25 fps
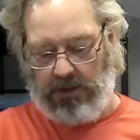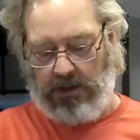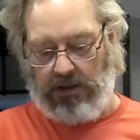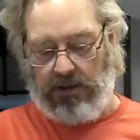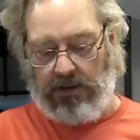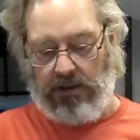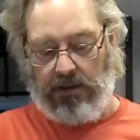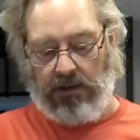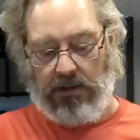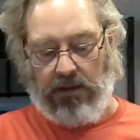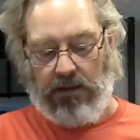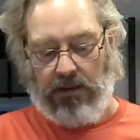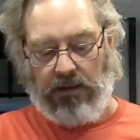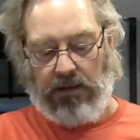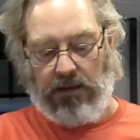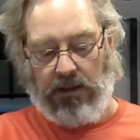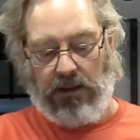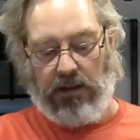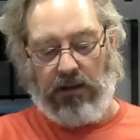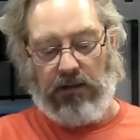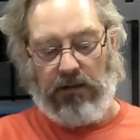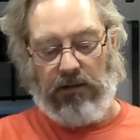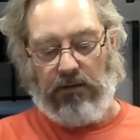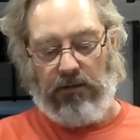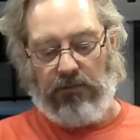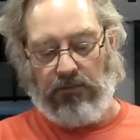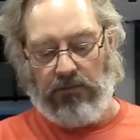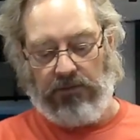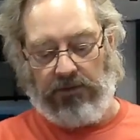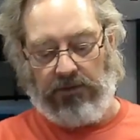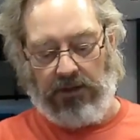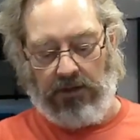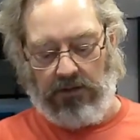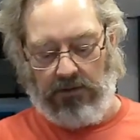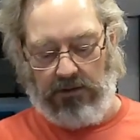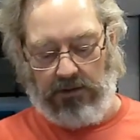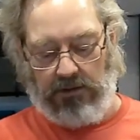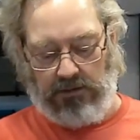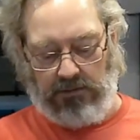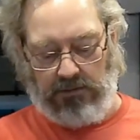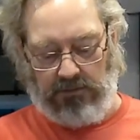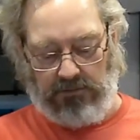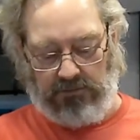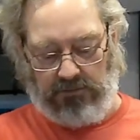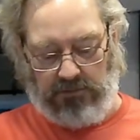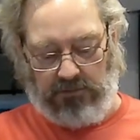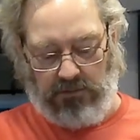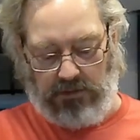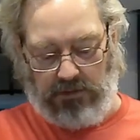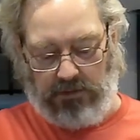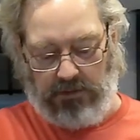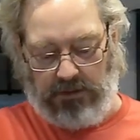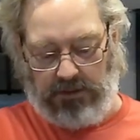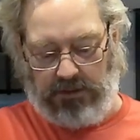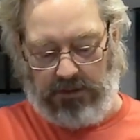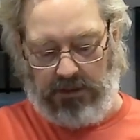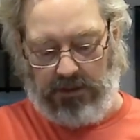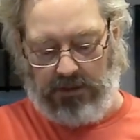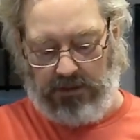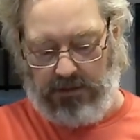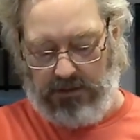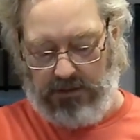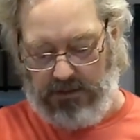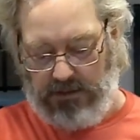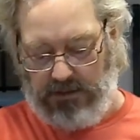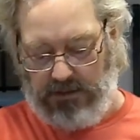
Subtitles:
Yeah. We'll tell you a little story about that.